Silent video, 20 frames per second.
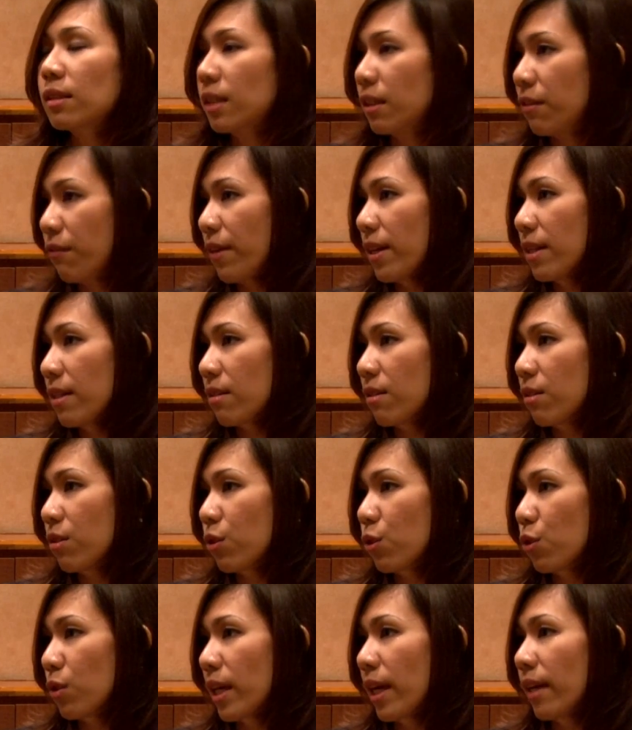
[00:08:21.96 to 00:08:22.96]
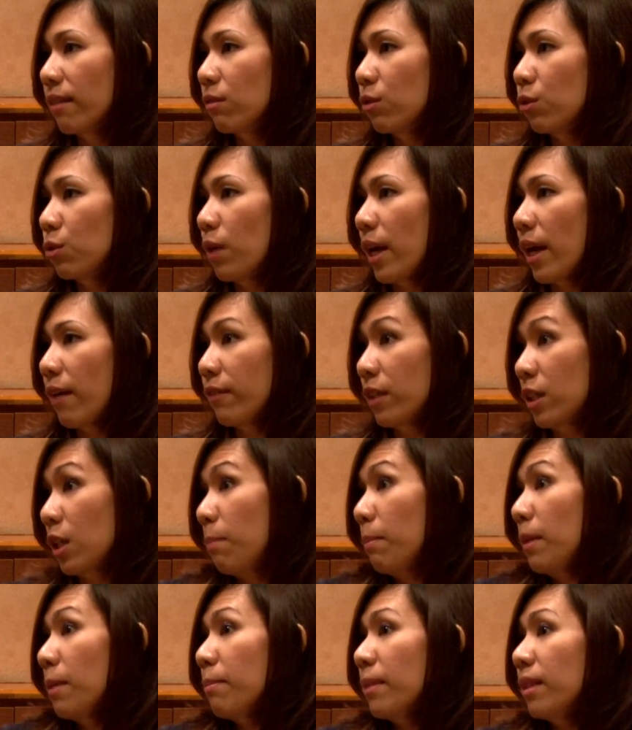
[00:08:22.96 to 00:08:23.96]
the investor to have a
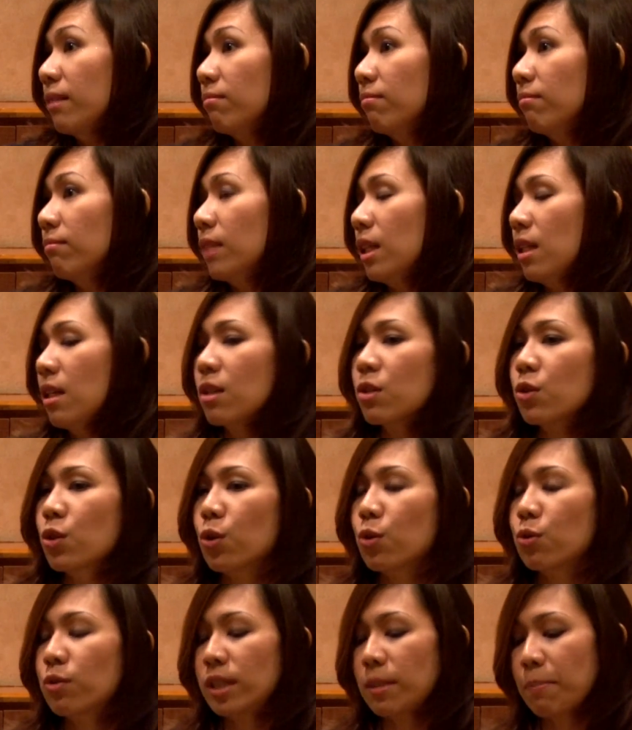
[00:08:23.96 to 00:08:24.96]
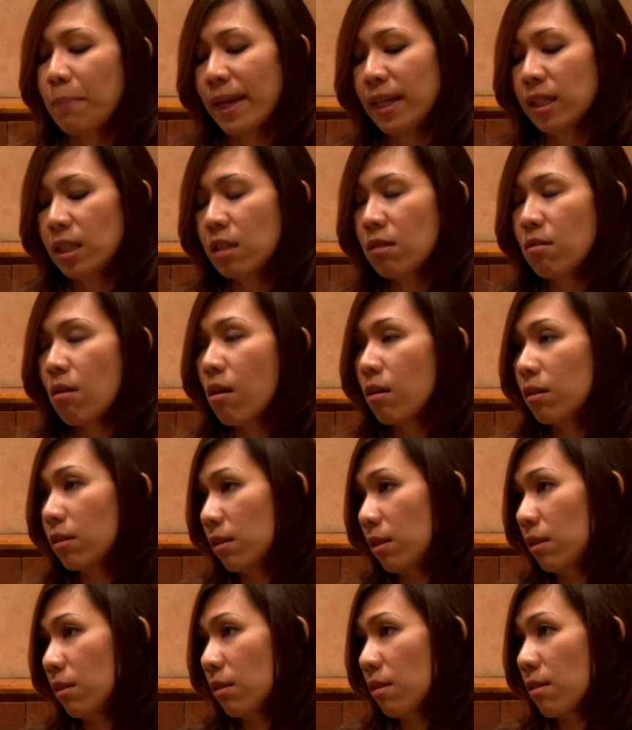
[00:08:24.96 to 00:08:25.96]
commitment. So depending on
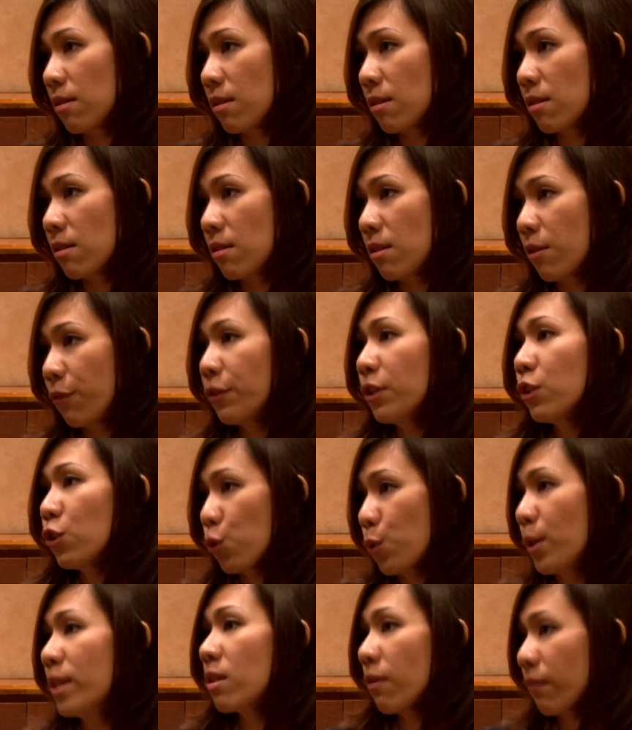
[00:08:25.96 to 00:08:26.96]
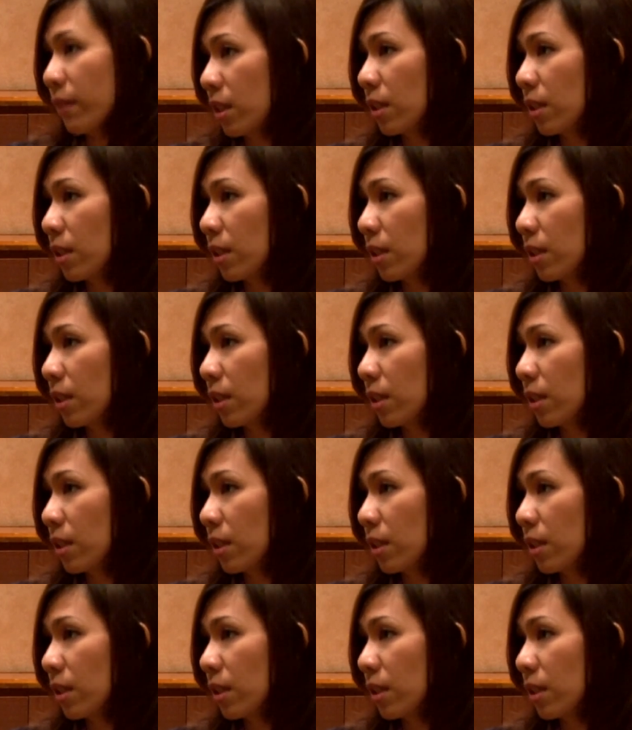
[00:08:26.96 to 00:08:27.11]
the different trades of